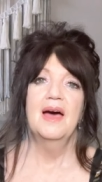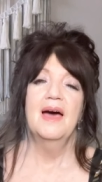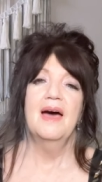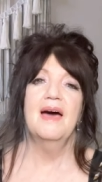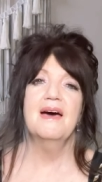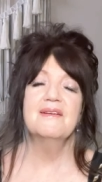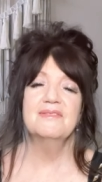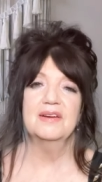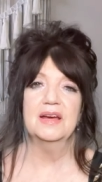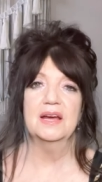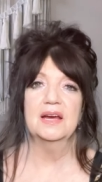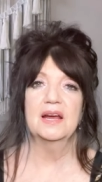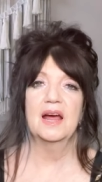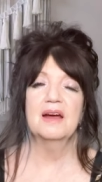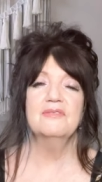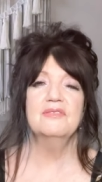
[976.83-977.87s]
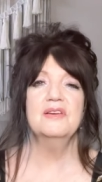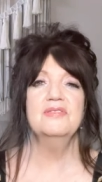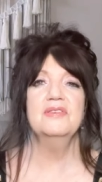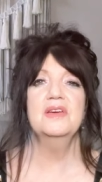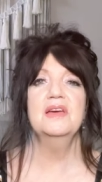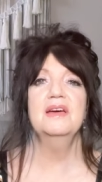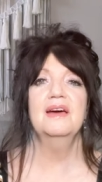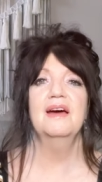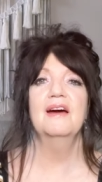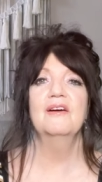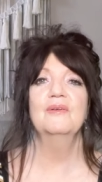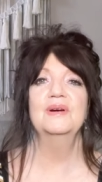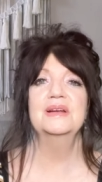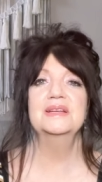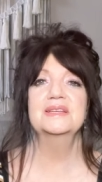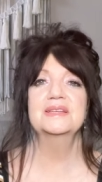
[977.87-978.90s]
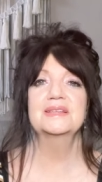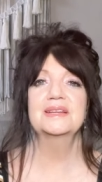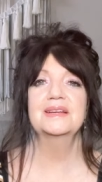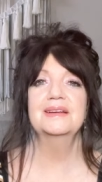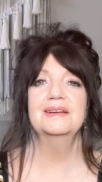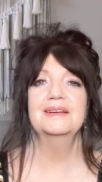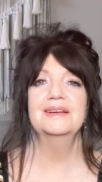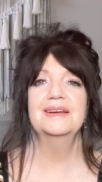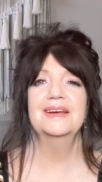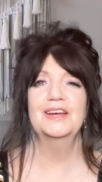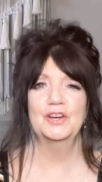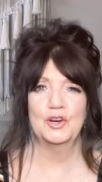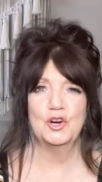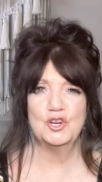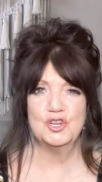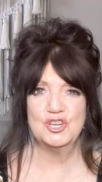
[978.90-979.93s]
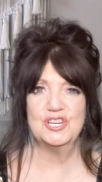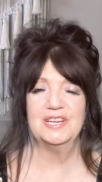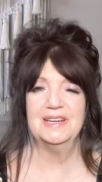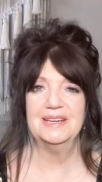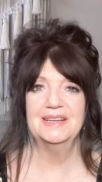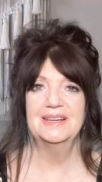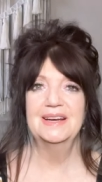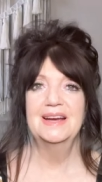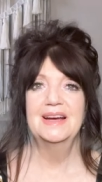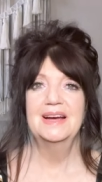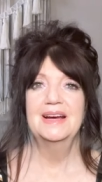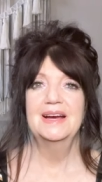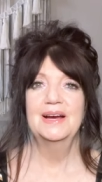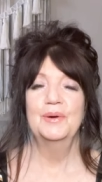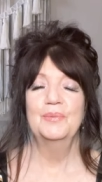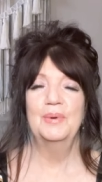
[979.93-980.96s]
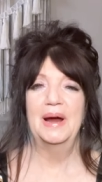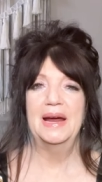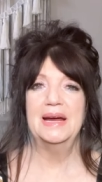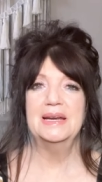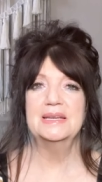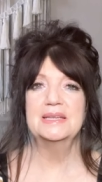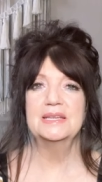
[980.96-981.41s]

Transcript: heavy. Everything carries energy, right?